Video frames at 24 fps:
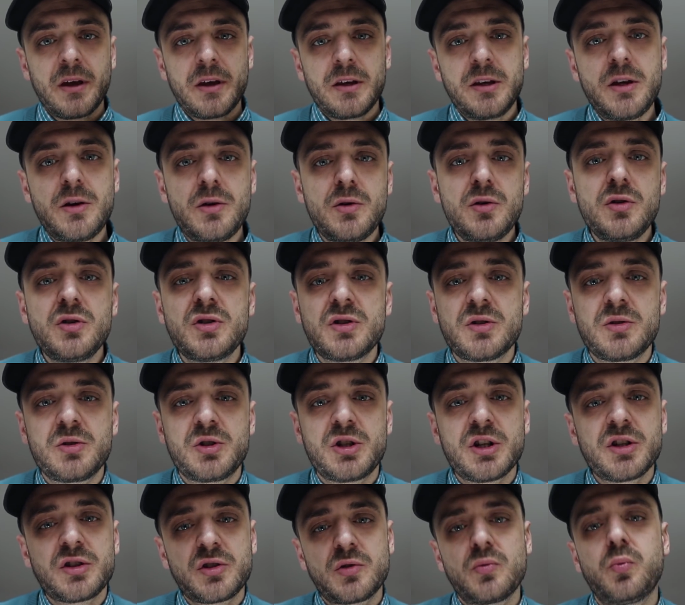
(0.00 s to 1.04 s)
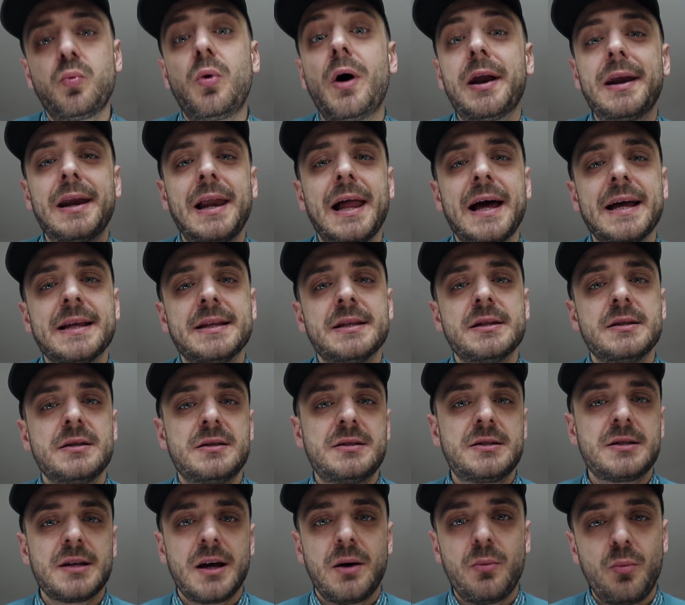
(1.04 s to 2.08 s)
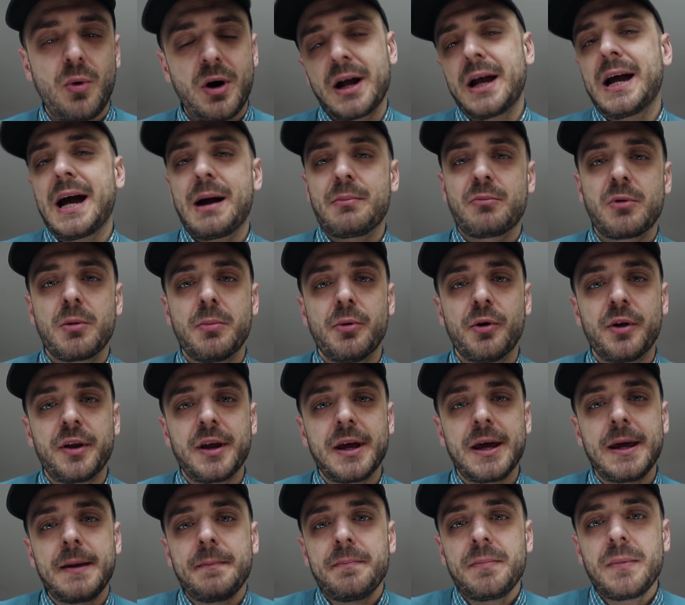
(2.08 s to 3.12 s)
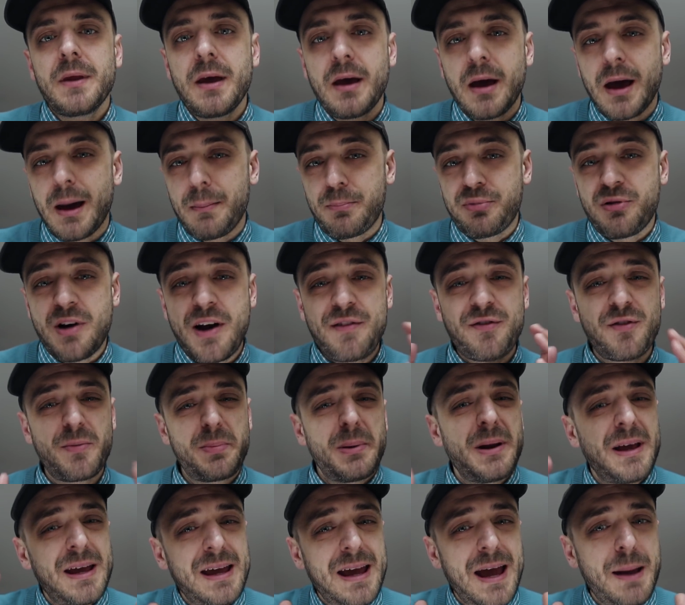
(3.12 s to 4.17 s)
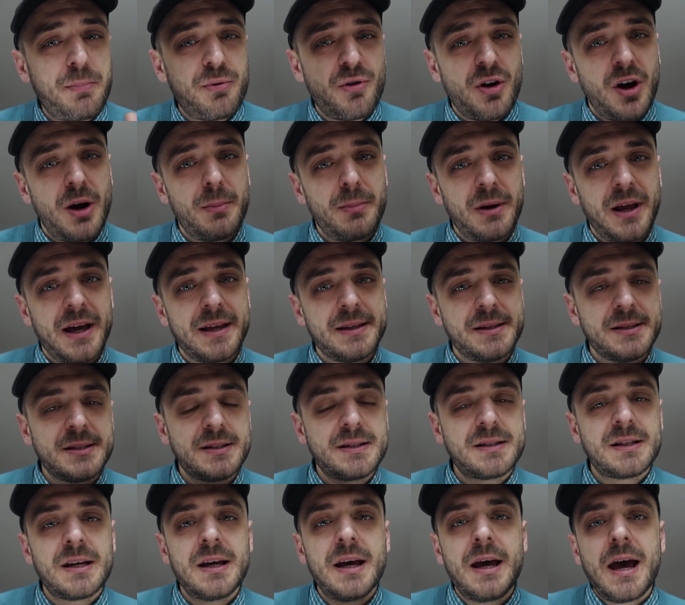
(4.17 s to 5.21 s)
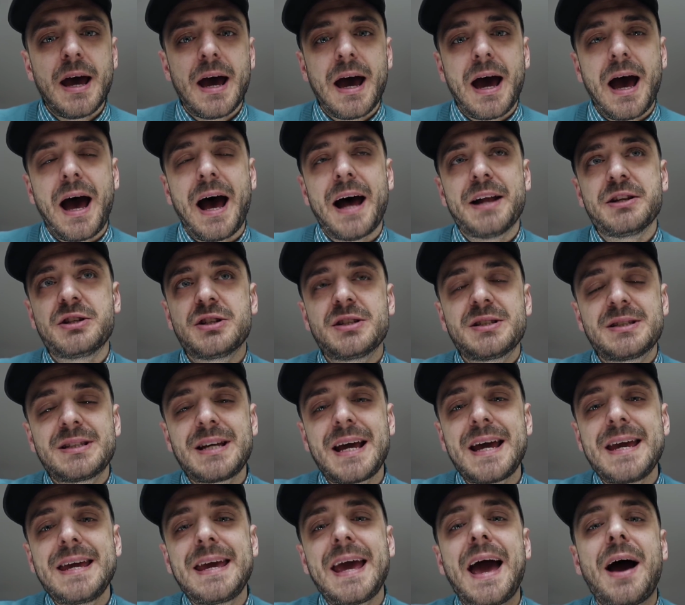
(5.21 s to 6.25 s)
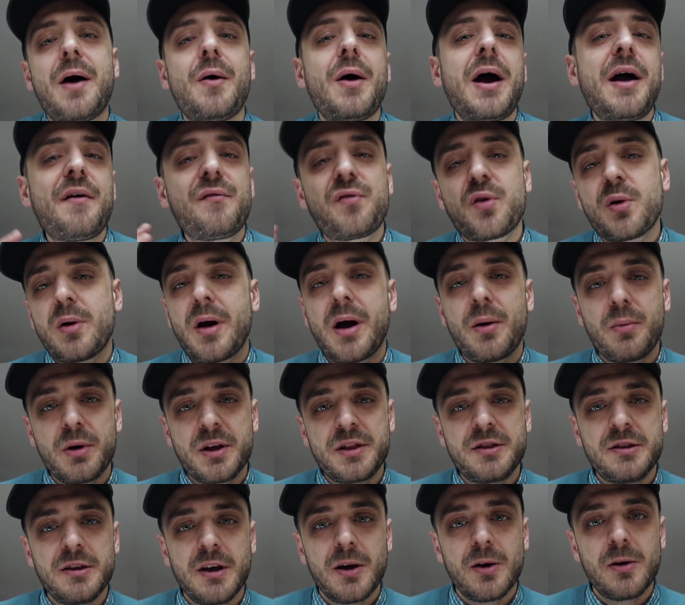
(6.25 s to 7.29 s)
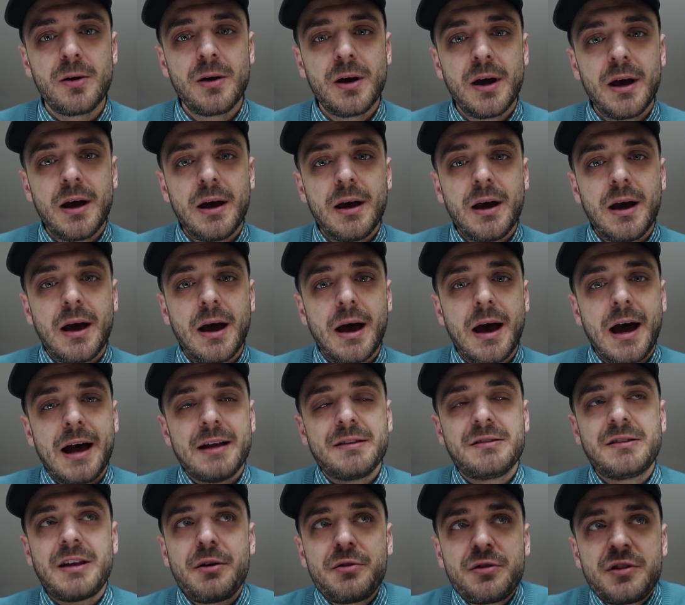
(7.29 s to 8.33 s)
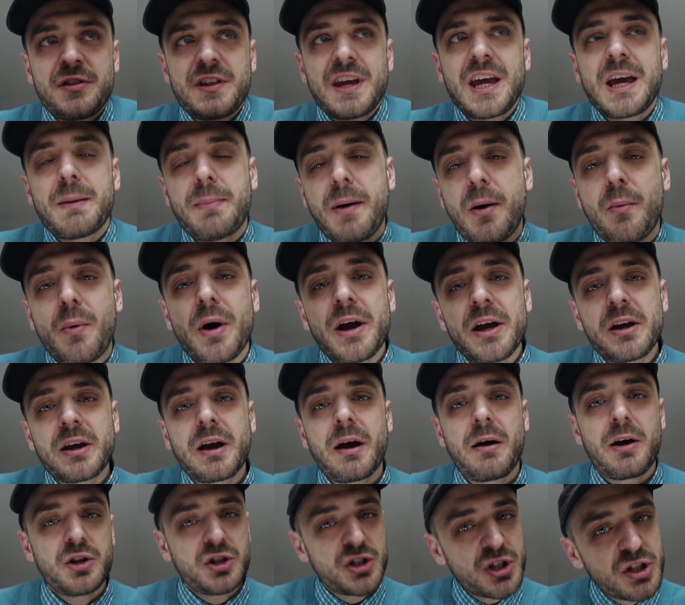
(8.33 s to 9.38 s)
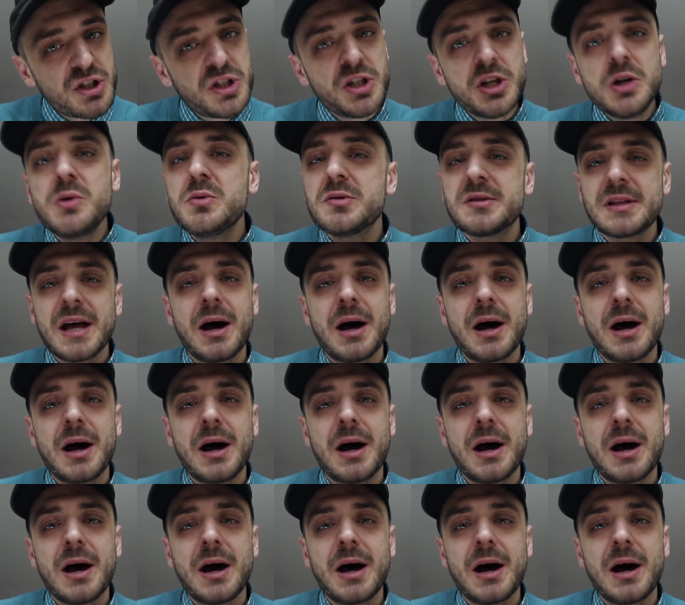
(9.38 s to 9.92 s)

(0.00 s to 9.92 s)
Use just one lens and one camera body, preferably a prime lens, and just take it out everywhere with you, and don't think about where you're going, just use